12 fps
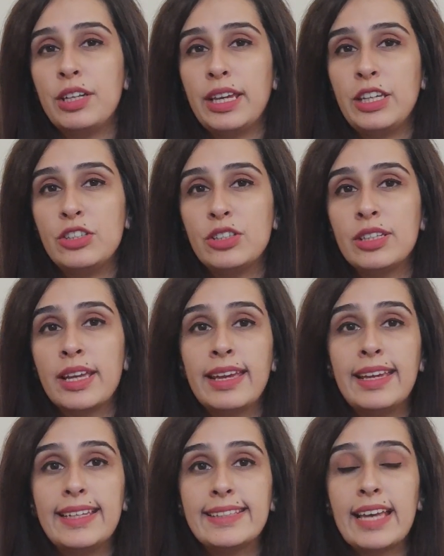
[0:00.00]
agent
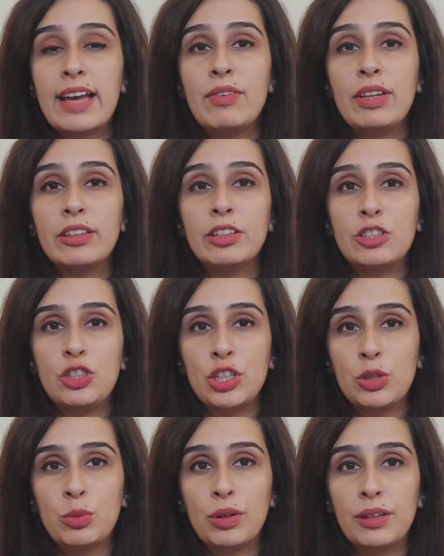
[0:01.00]
is having a
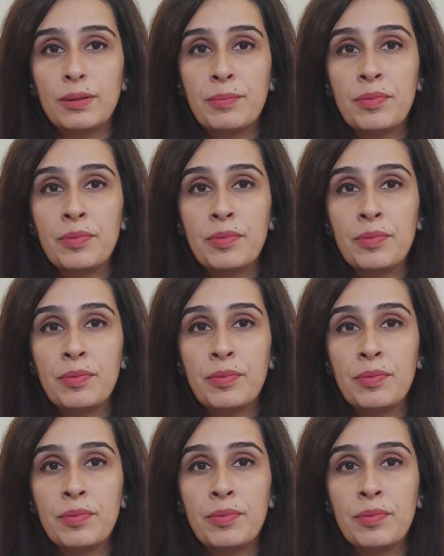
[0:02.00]
legit one,